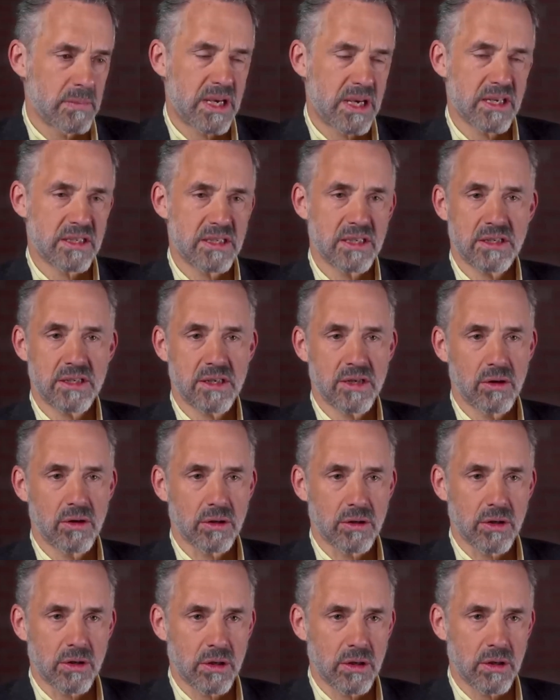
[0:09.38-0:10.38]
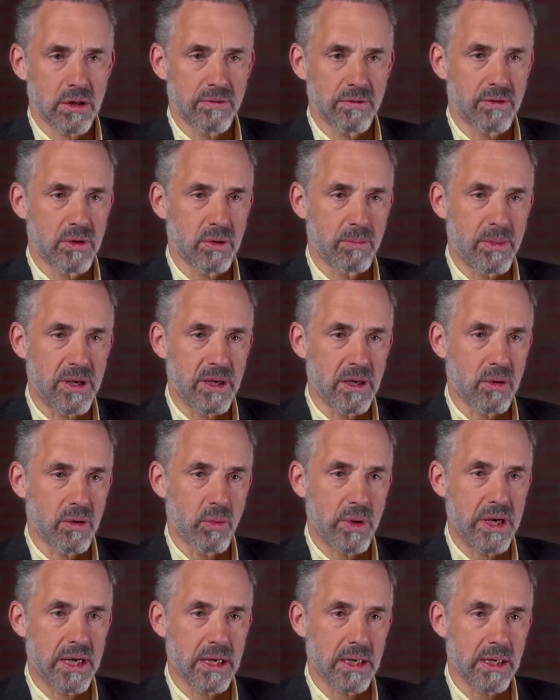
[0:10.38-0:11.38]
Because it's the alternative to being
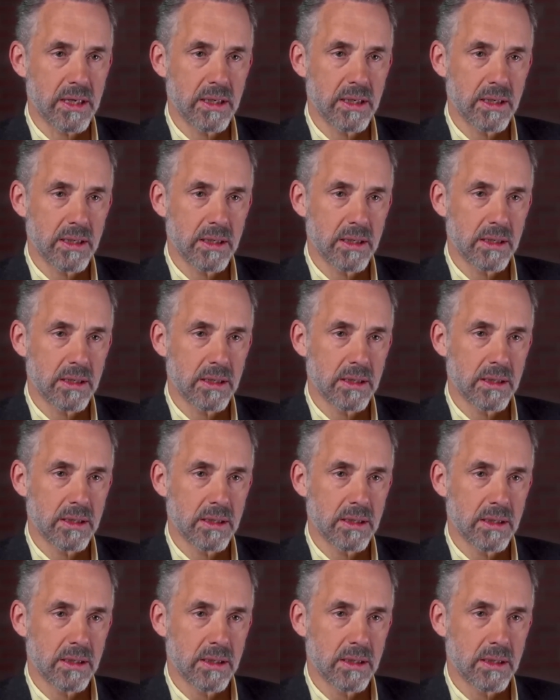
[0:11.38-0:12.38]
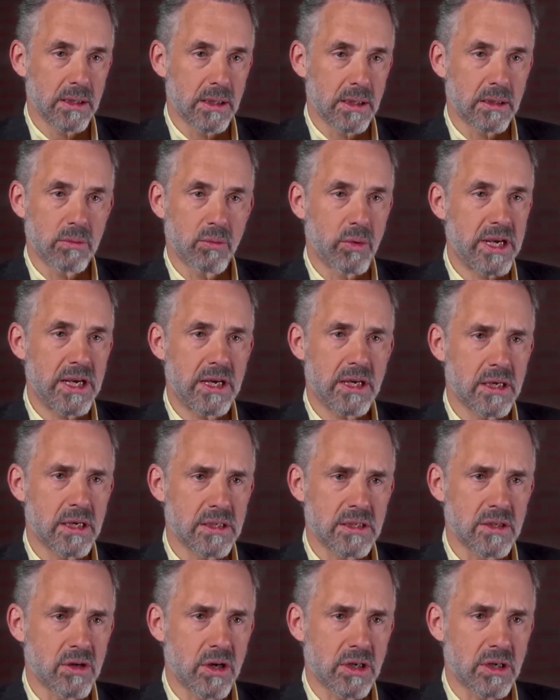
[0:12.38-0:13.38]
weak. And weak
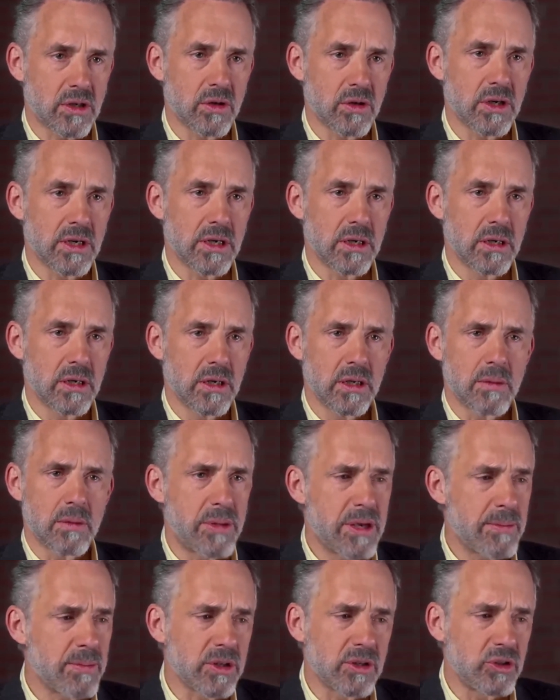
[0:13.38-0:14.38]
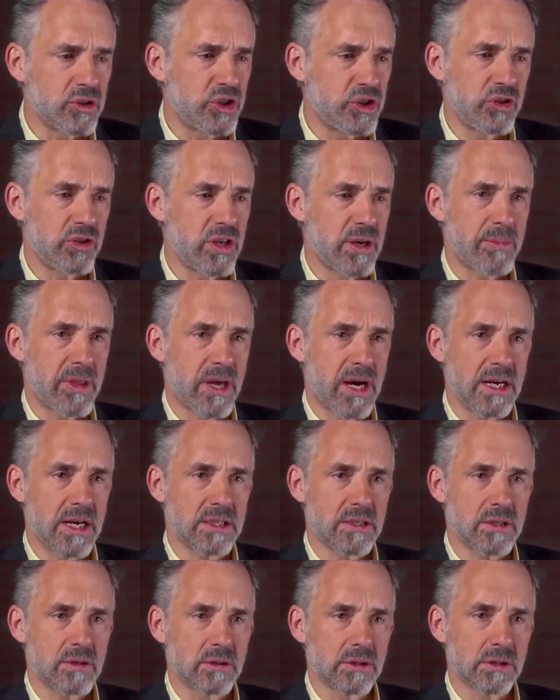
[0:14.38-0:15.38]
is not good. The people who shoot up the high
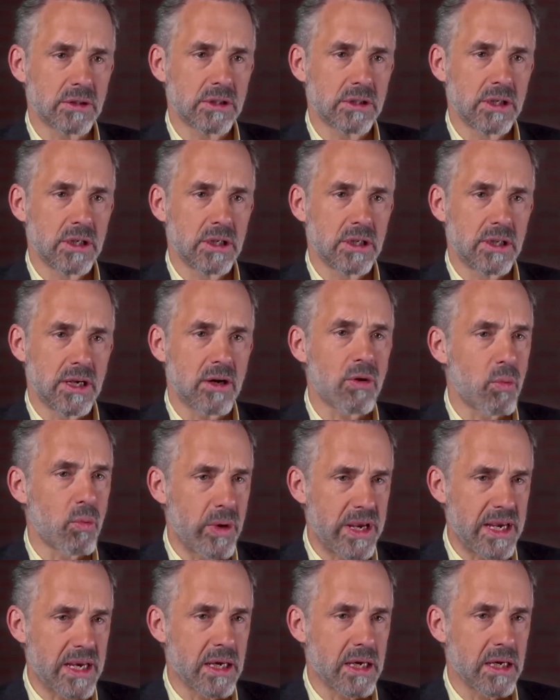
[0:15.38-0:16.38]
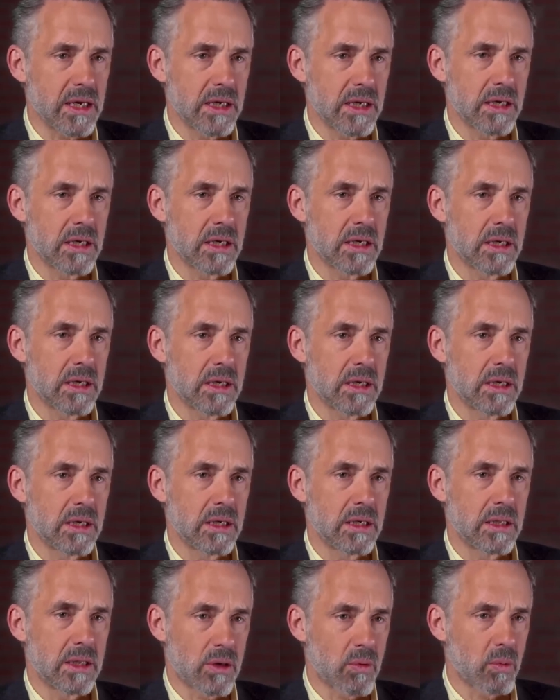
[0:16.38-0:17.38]
schools, they're weak.
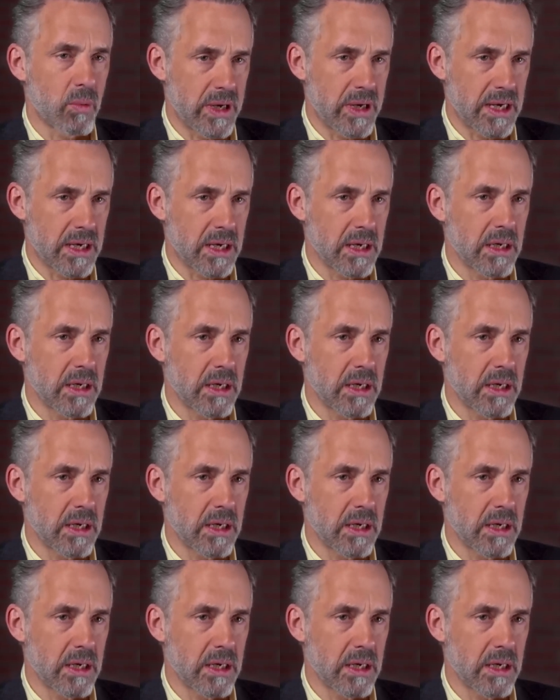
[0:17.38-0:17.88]
They're weak.